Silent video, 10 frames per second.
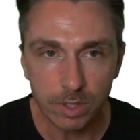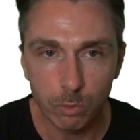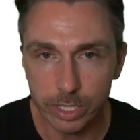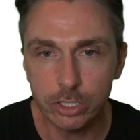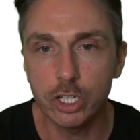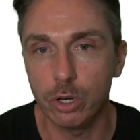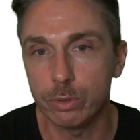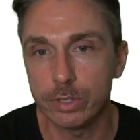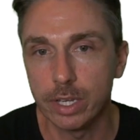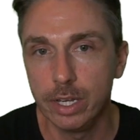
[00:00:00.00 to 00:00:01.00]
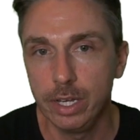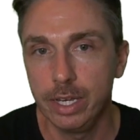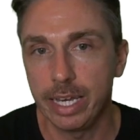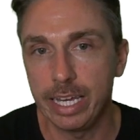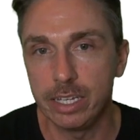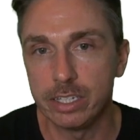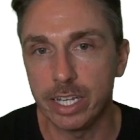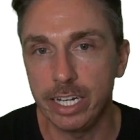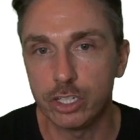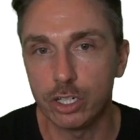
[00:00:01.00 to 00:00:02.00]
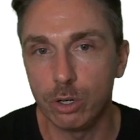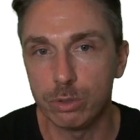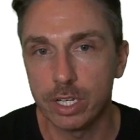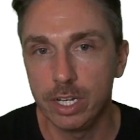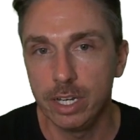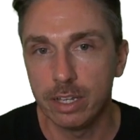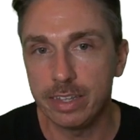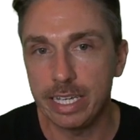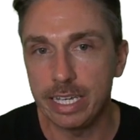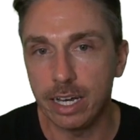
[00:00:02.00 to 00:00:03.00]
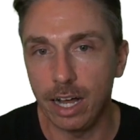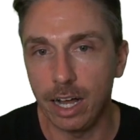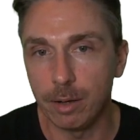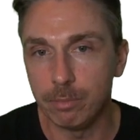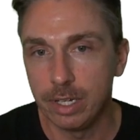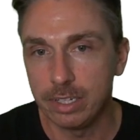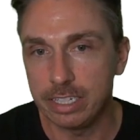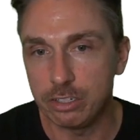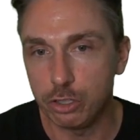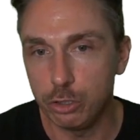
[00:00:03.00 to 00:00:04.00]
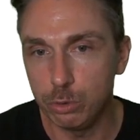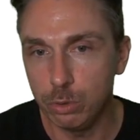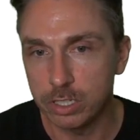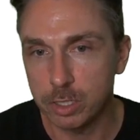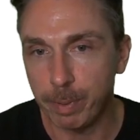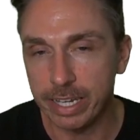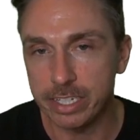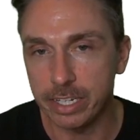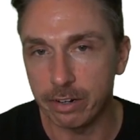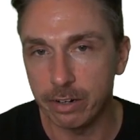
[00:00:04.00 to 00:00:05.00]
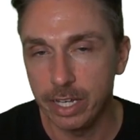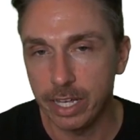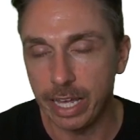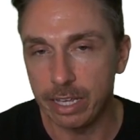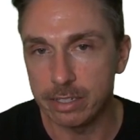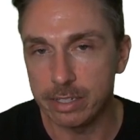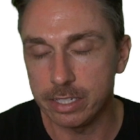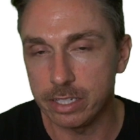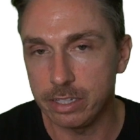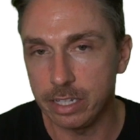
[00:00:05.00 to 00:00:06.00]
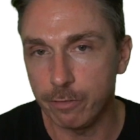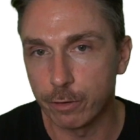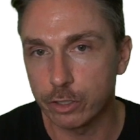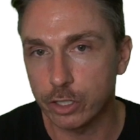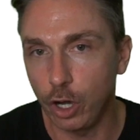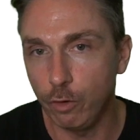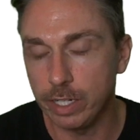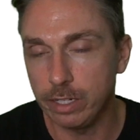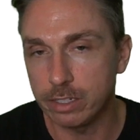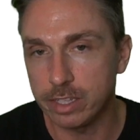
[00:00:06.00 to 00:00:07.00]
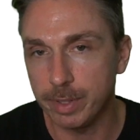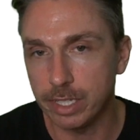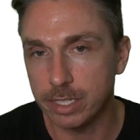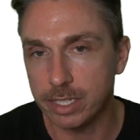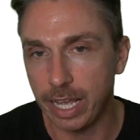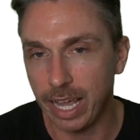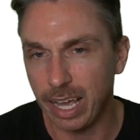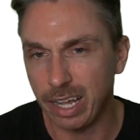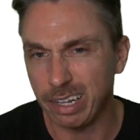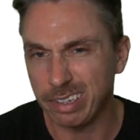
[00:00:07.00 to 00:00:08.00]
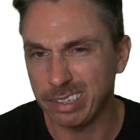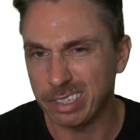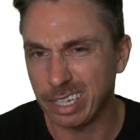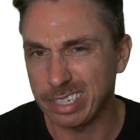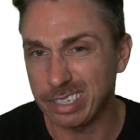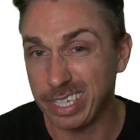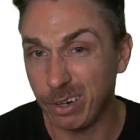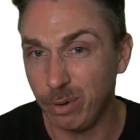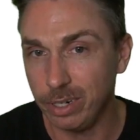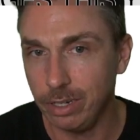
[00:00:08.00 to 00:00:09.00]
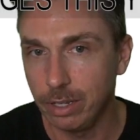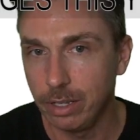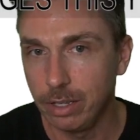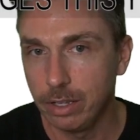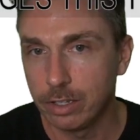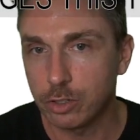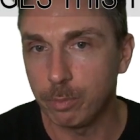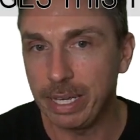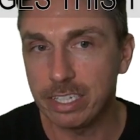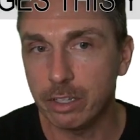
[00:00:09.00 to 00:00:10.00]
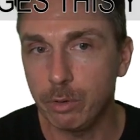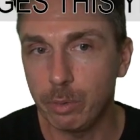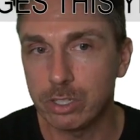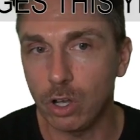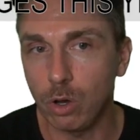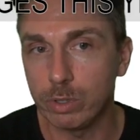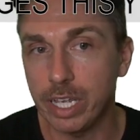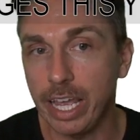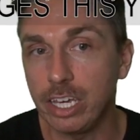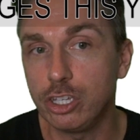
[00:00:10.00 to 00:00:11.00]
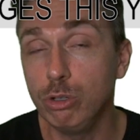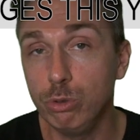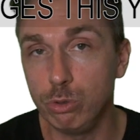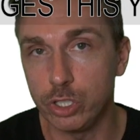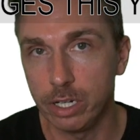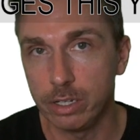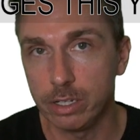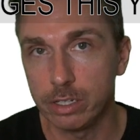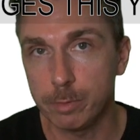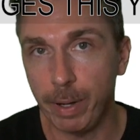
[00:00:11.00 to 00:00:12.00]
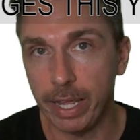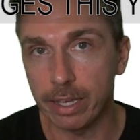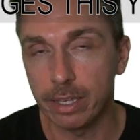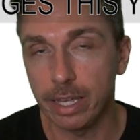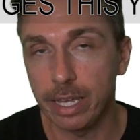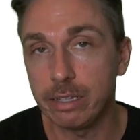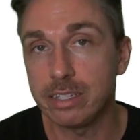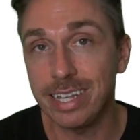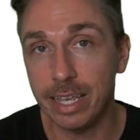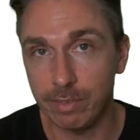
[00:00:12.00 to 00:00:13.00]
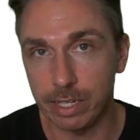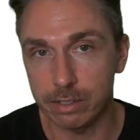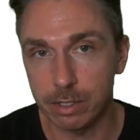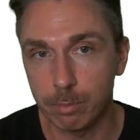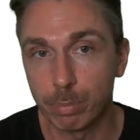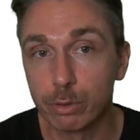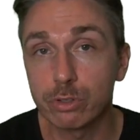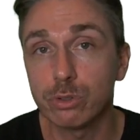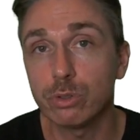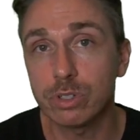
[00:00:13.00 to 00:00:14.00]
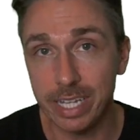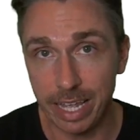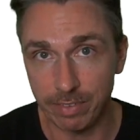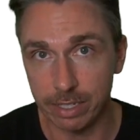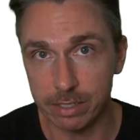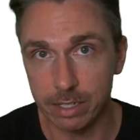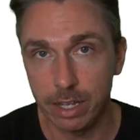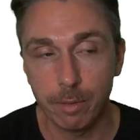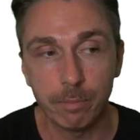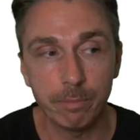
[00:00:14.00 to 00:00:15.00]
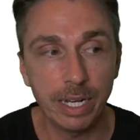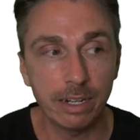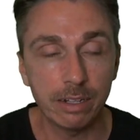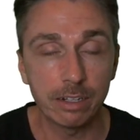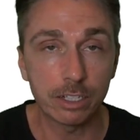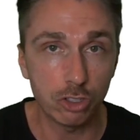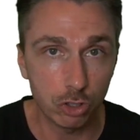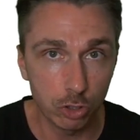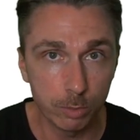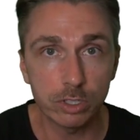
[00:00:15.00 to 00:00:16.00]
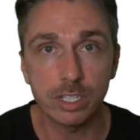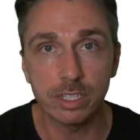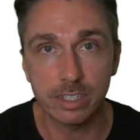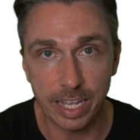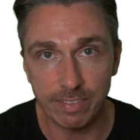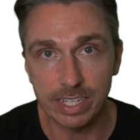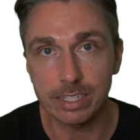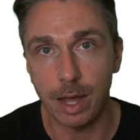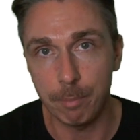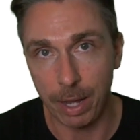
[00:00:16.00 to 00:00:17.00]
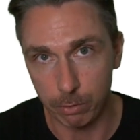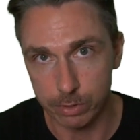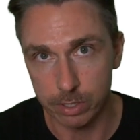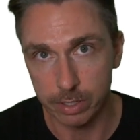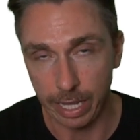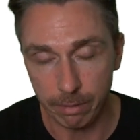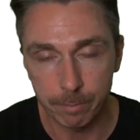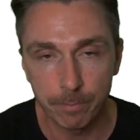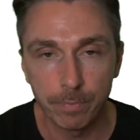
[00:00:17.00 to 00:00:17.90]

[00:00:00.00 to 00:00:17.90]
What it shows is these two spikes here. This is the first COVID stimulus, and I think this is like the second one. So basically what we saw was a huge spike in savings, personal savings, meaning consumers' savings amounts, yeah?